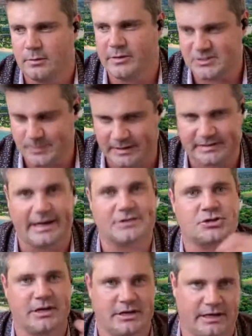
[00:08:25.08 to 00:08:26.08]
We expect that
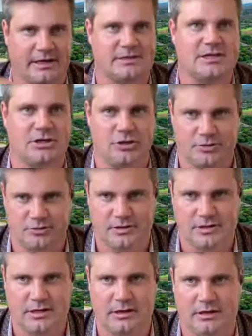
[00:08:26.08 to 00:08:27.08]
trend to continue through
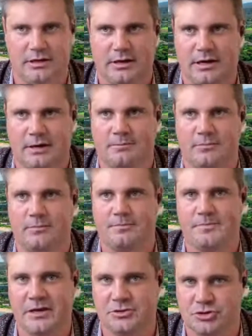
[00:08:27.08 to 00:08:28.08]
the year.
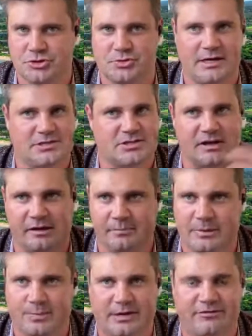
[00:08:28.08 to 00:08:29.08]
Interest rates are going to
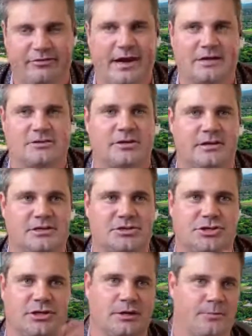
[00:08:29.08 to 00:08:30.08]
be a big factor
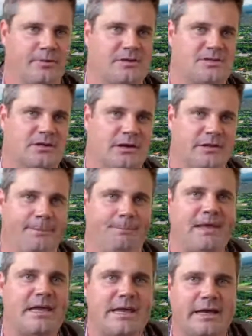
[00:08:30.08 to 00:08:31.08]
this year. We saw the
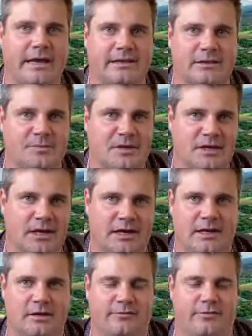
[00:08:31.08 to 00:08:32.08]
peak at the
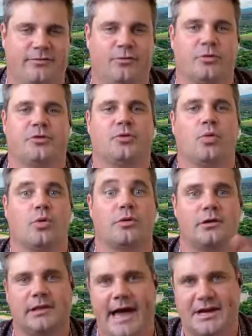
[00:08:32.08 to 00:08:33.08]
beginning of the fourth
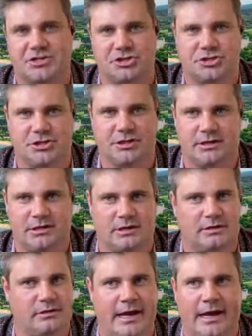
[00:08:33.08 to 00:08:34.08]
quarter last
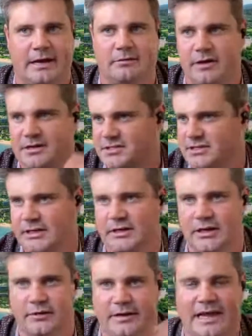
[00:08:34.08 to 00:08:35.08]
year at cresting,
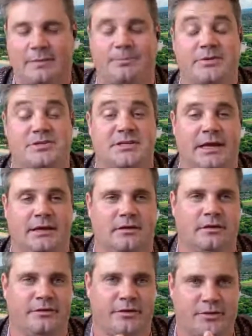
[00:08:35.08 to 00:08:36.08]
you know, 8%
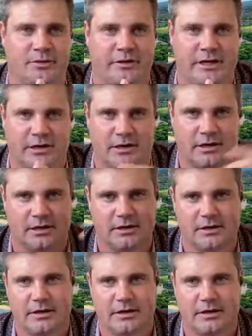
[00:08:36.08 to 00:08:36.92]
on the 30 year.